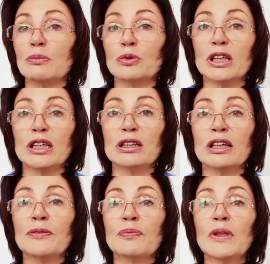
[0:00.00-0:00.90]
Hitler,
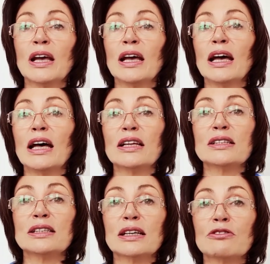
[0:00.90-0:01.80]

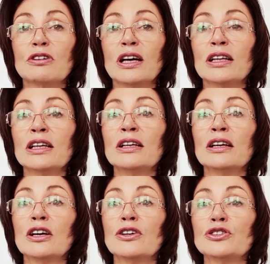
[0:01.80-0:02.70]
Aleister Crowley,
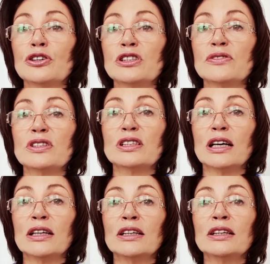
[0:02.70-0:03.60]
Joseph
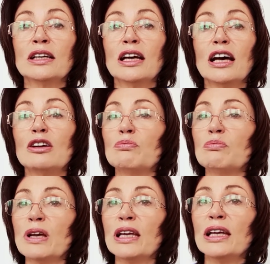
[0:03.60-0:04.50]
Stalin, and
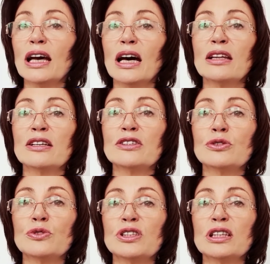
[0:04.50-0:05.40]
many others who
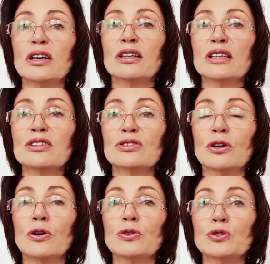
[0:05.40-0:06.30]
sell their soul
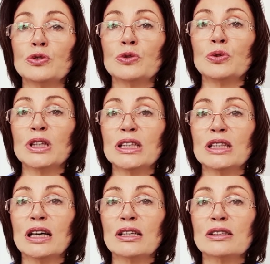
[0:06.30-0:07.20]
to the dark
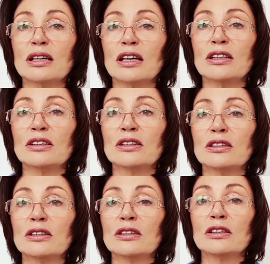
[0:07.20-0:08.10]
side.
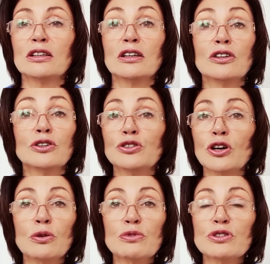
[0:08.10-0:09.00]
You don't
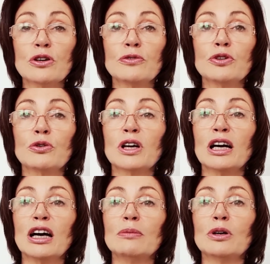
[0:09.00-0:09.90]
resolve your
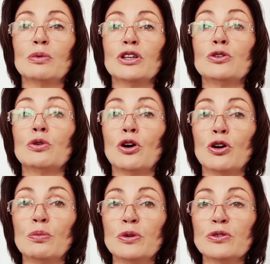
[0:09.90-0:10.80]
karma when you
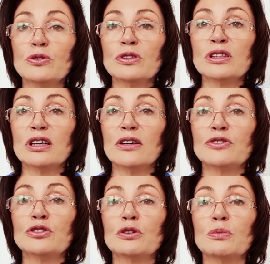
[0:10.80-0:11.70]
open yourself to
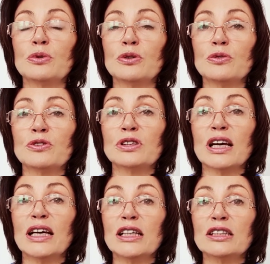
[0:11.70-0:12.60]
abuse and
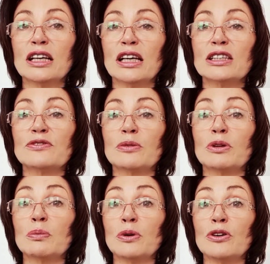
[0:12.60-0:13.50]
attacks from the
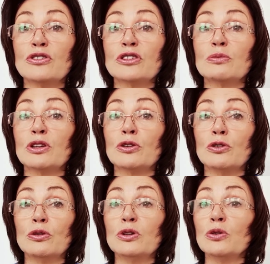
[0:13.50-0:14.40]
person with whom
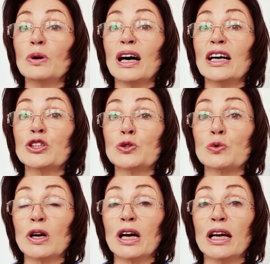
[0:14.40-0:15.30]
you are
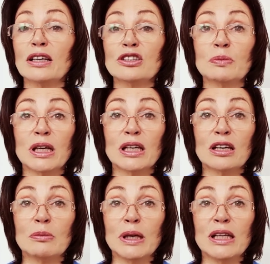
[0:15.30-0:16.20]
trying to make
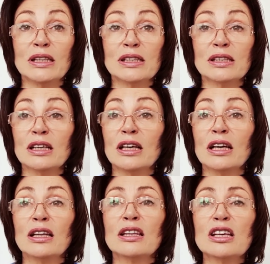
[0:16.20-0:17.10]
amends.
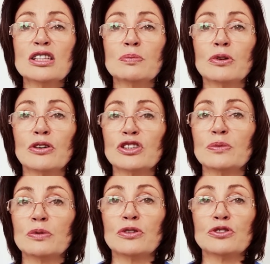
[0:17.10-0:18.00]
This blocks
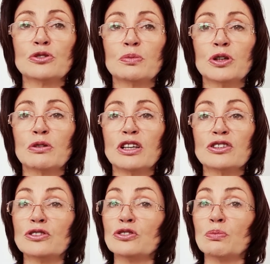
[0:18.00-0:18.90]
spiritual progression
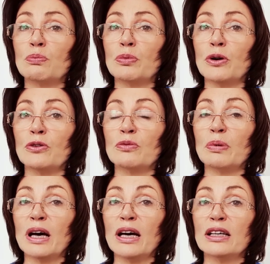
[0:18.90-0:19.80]
to both
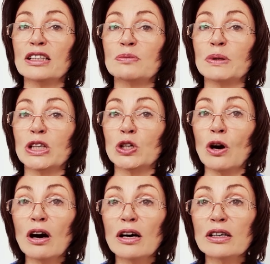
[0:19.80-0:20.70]
parties
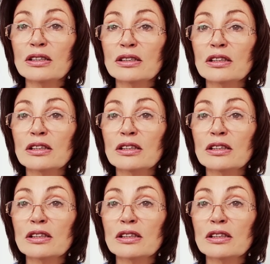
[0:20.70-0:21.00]
because